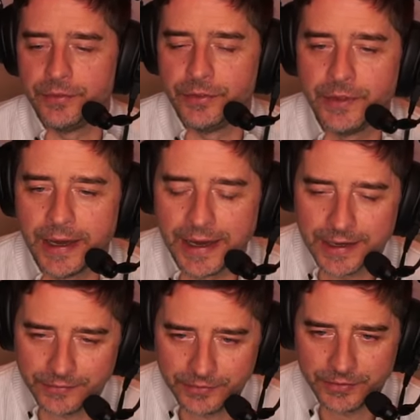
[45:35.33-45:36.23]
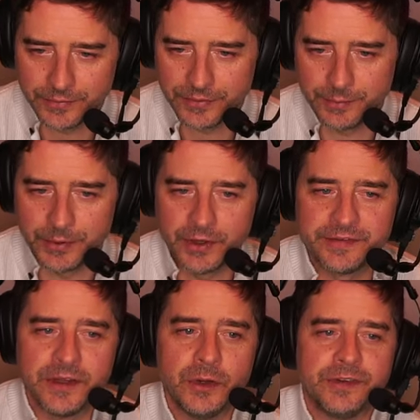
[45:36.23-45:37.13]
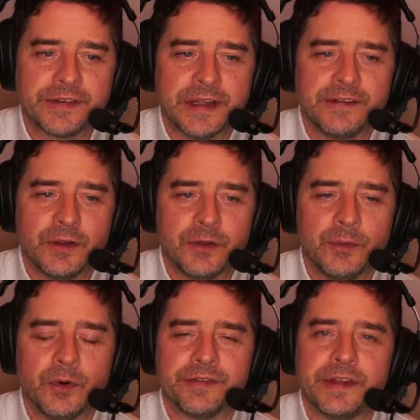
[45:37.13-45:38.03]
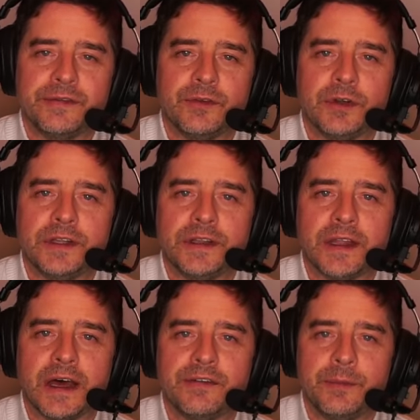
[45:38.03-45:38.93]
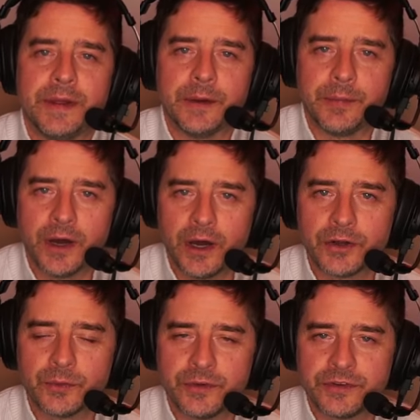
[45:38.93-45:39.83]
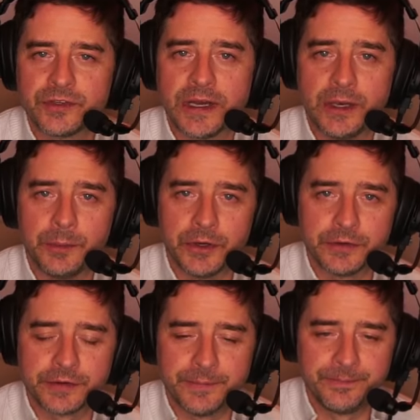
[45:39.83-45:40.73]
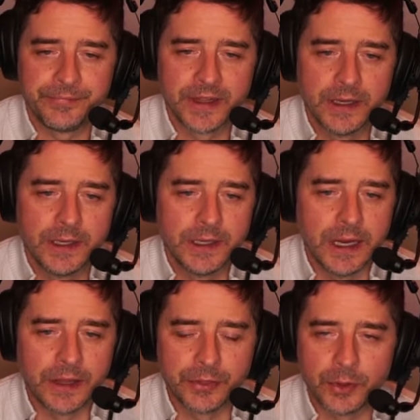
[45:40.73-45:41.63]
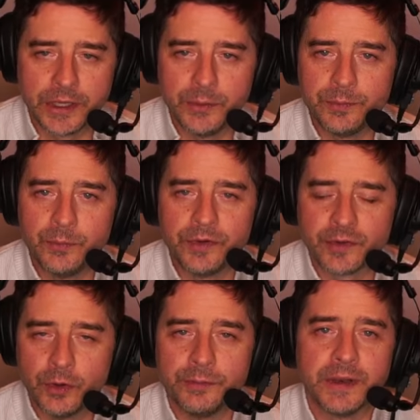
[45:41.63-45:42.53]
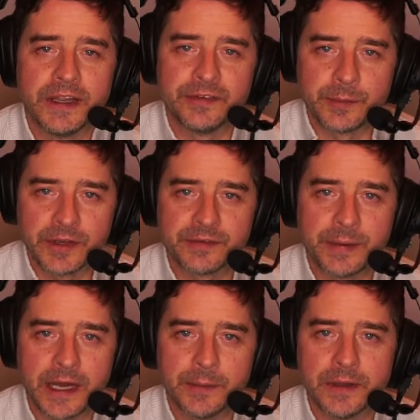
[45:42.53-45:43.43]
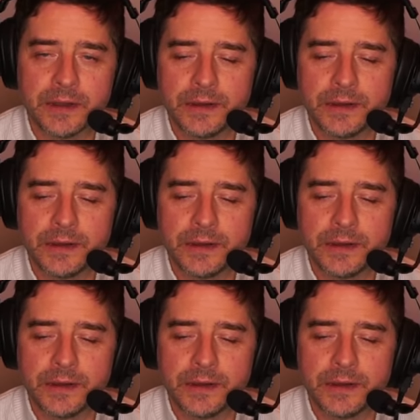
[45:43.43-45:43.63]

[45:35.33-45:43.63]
The person who stands out the most, even though he didn't have a big part, was Shia LaBeouf. I thought he was unbelievable as Bible.